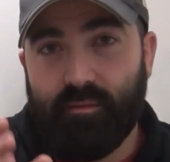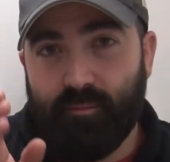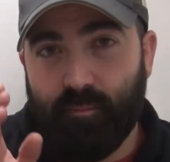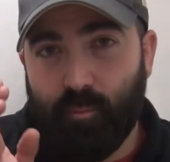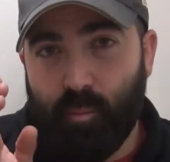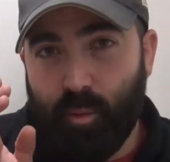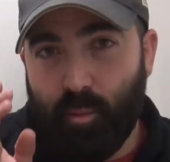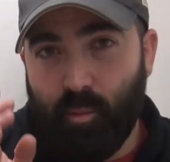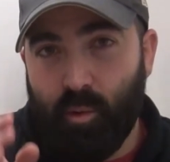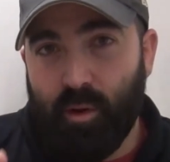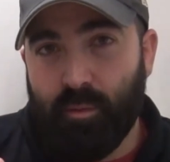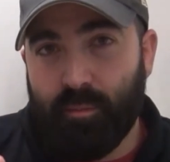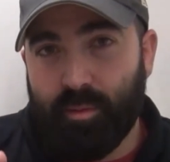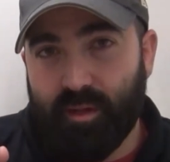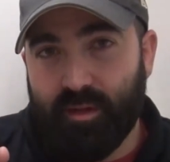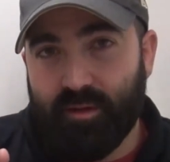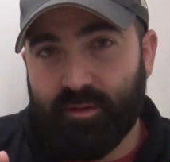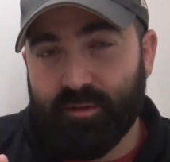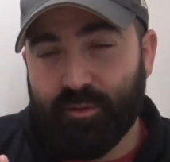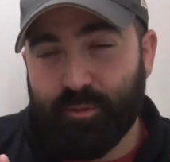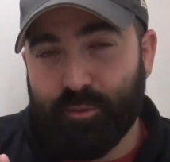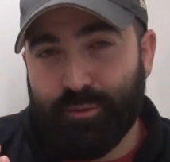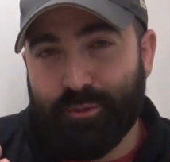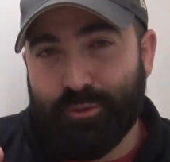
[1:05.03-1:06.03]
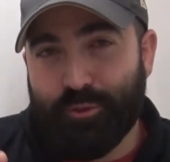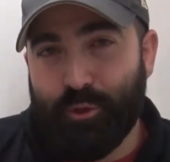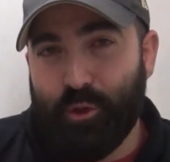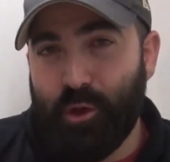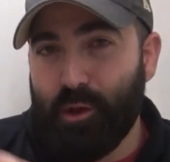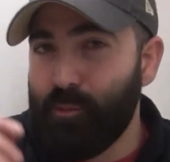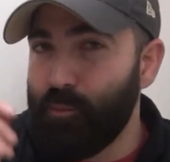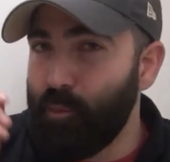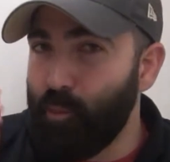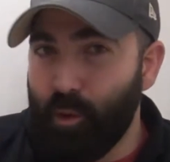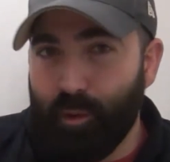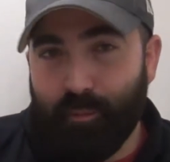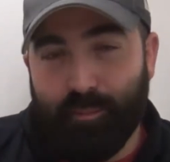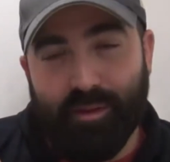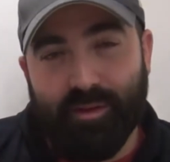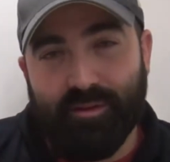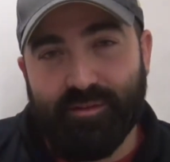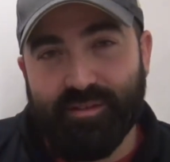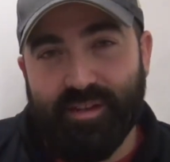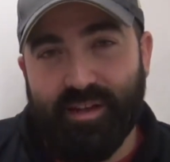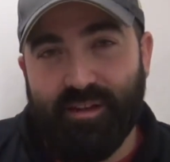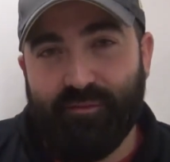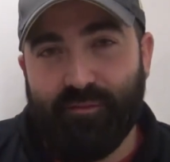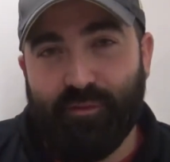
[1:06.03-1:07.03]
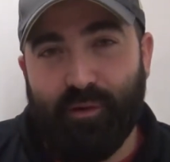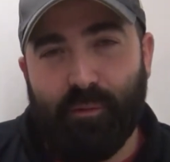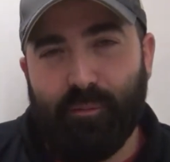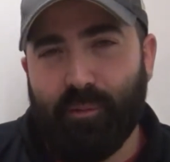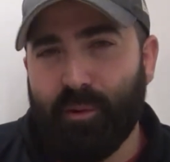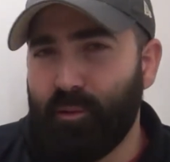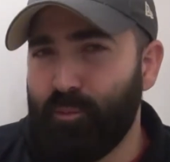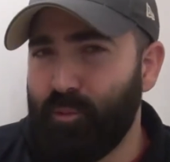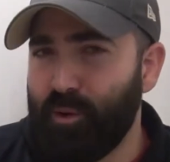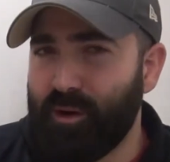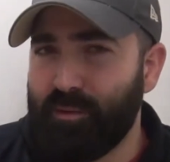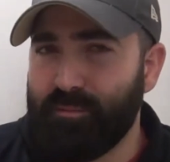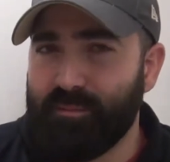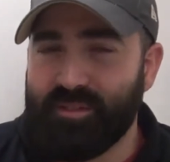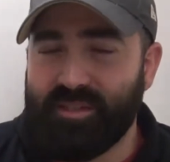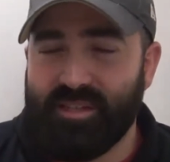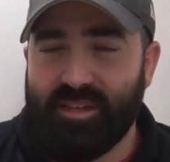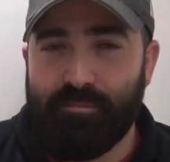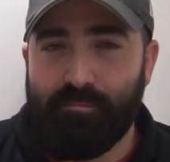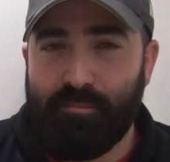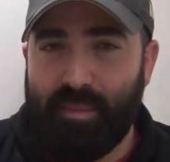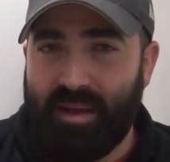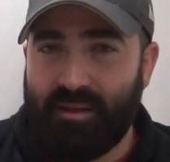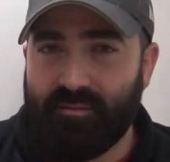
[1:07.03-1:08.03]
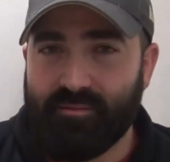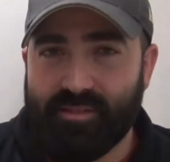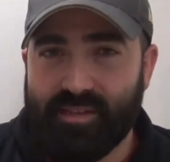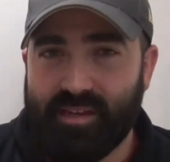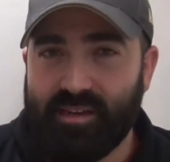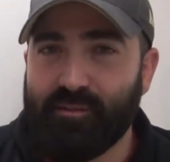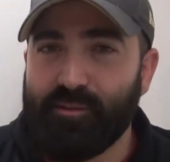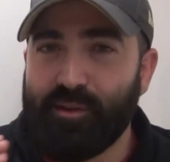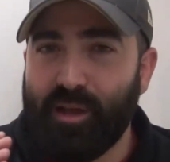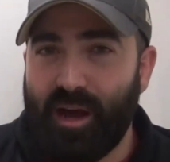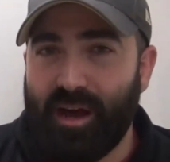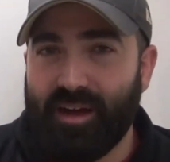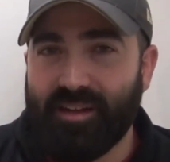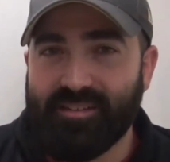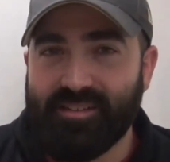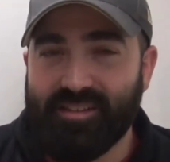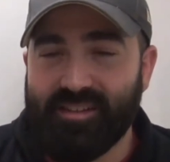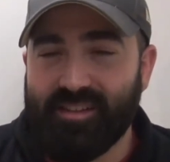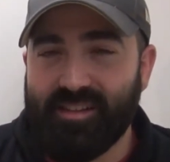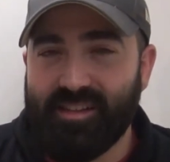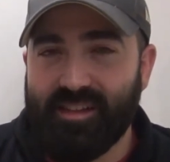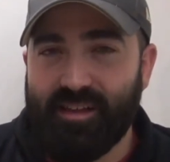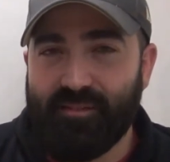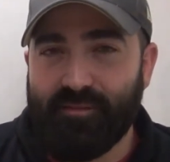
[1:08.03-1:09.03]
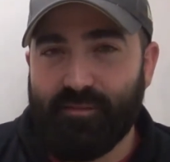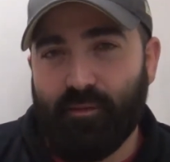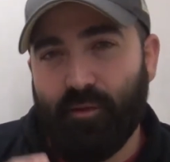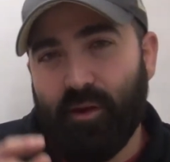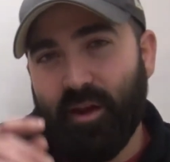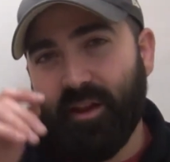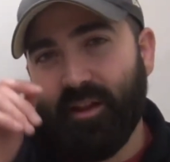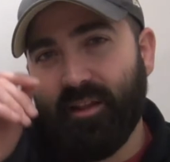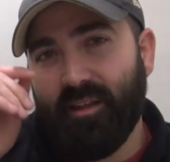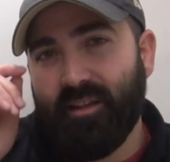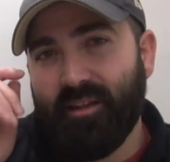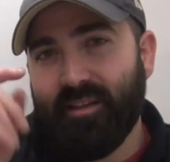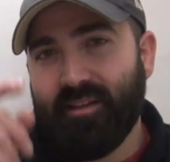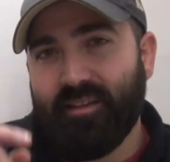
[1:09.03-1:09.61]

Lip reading: We want players to enjoy it. We want players to have fun. We don't want them to see it bounce out constantly left and right.